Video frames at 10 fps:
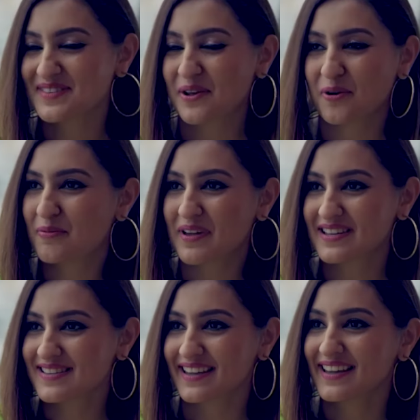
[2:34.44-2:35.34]
So
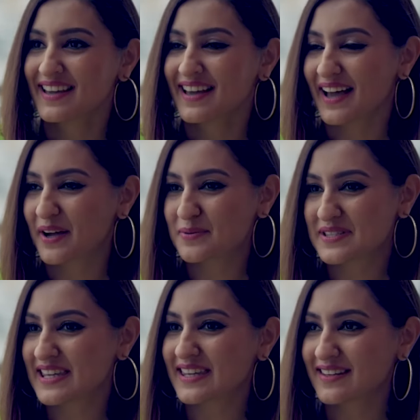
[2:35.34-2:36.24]
amazing. I was
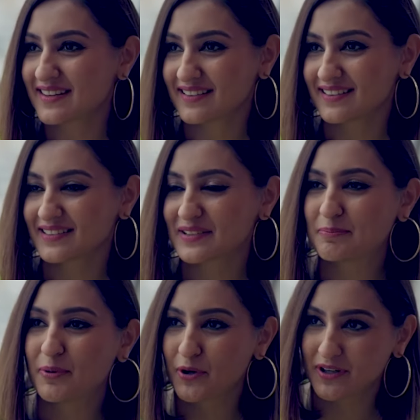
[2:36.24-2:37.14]
seeing the
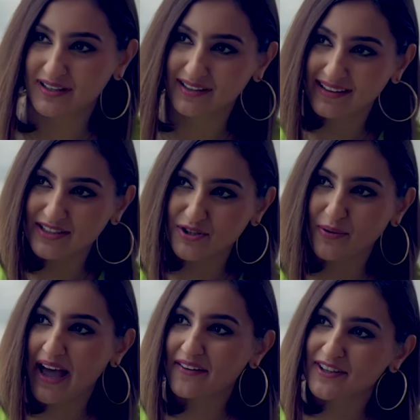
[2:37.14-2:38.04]
book that you
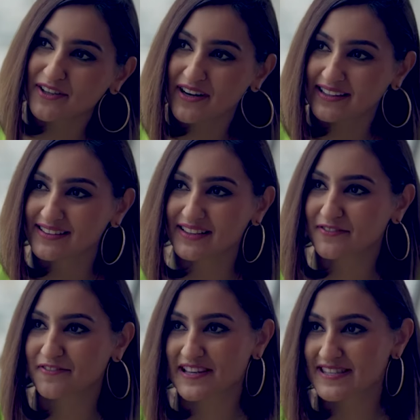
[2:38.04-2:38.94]
have here at the
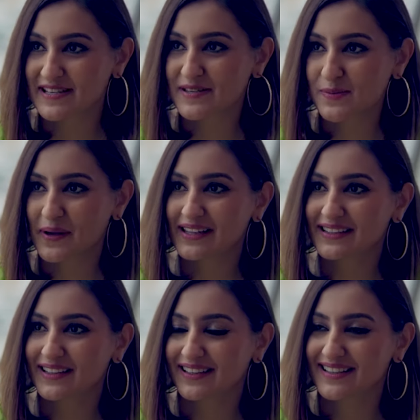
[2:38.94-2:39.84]
Litfest as
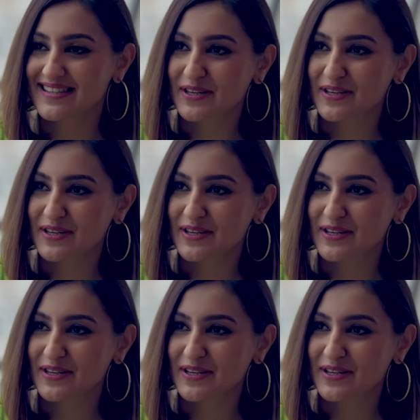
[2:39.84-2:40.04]
well,